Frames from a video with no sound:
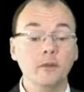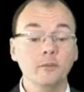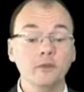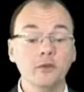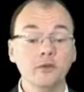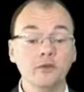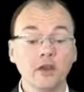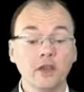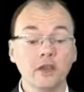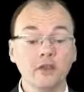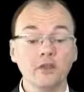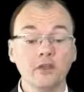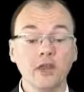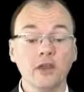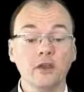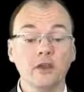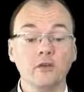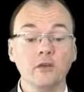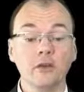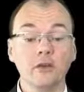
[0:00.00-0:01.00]
I'm using
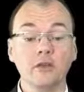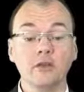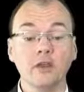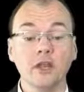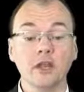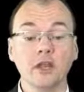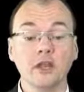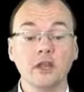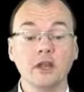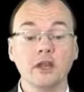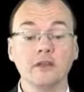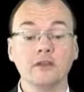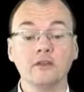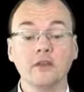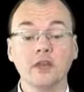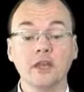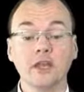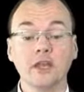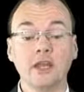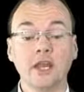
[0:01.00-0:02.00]
thicker and thinner lines
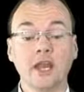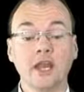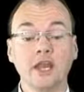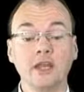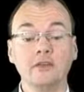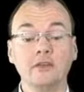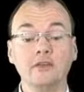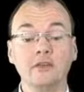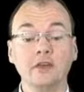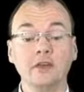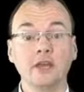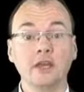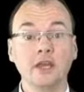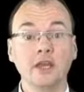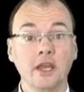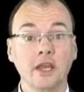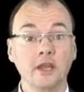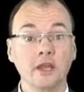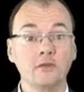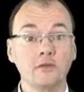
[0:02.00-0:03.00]
to indicate
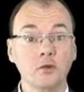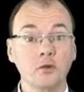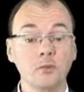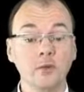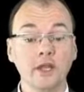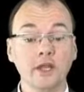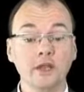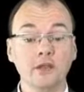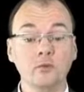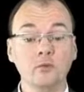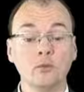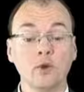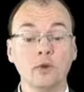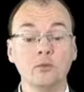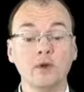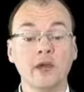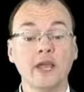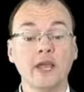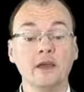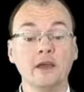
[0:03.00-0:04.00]
informally that one
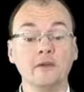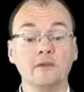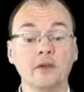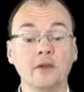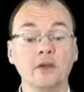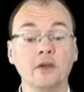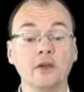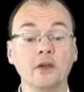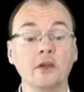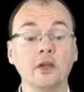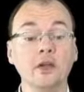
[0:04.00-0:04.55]
might have a